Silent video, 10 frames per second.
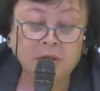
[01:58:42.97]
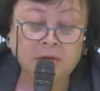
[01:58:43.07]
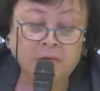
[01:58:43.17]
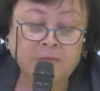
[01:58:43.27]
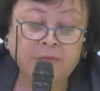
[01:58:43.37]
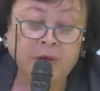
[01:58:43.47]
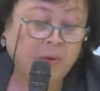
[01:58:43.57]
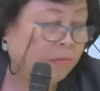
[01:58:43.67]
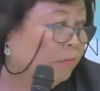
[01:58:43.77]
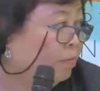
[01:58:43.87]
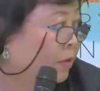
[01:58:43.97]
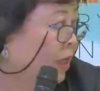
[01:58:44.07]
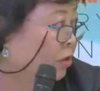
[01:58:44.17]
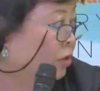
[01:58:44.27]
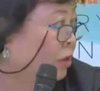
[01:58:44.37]
film
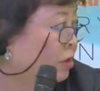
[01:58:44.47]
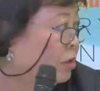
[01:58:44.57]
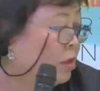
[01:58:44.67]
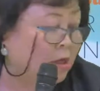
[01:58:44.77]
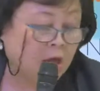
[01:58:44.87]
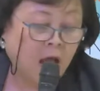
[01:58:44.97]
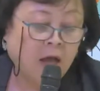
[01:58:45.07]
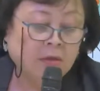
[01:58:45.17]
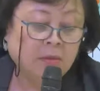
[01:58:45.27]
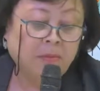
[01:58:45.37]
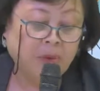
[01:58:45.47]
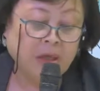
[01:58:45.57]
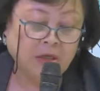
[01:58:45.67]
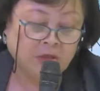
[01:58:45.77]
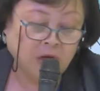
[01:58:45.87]
productions on
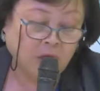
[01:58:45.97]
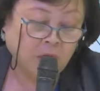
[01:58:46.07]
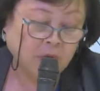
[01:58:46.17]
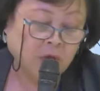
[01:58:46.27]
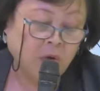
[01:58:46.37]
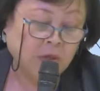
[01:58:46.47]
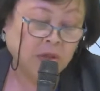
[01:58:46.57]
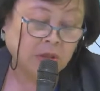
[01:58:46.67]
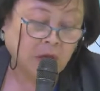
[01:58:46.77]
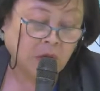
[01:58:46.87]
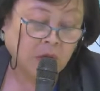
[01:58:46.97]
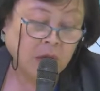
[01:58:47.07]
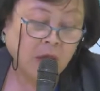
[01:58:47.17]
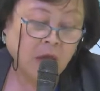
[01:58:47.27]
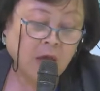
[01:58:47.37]
being slow, going slow.
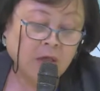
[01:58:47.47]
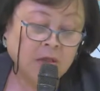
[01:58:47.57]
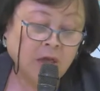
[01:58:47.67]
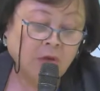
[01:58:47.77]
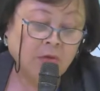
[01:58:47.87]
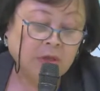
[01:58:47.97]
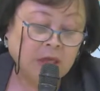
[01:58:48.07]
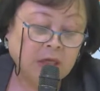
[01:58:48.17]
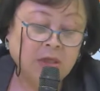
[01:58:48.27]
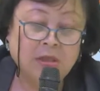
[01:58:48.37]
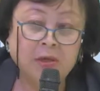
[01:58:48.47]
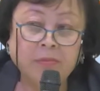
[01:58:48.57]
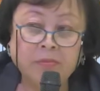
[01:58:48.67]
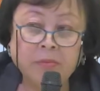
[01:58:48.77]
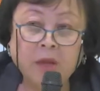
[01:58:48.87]
So these,
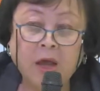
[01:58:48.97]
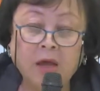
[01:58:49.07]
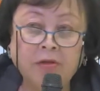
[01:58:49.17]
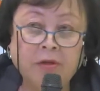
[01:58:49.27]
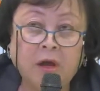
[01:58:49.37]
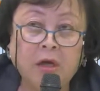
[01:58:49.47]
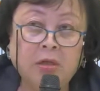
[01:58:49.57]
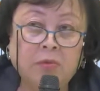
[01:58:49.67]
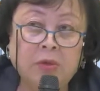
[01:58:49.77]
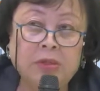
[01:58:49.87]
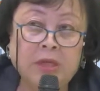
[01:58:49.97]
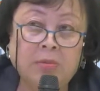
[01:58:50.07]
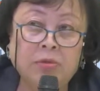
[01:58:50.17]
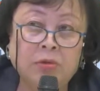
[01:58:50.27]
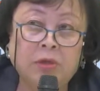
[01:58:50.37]
I thought, were
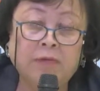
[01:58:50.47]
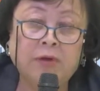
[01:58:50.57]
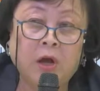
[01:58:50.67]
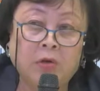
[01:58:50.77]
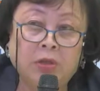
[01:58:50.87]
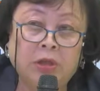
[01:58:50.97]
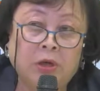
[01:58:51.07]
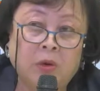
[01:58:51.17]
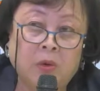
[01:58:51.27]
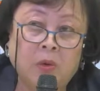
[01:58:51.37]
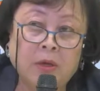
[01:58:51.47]
some sort of cultural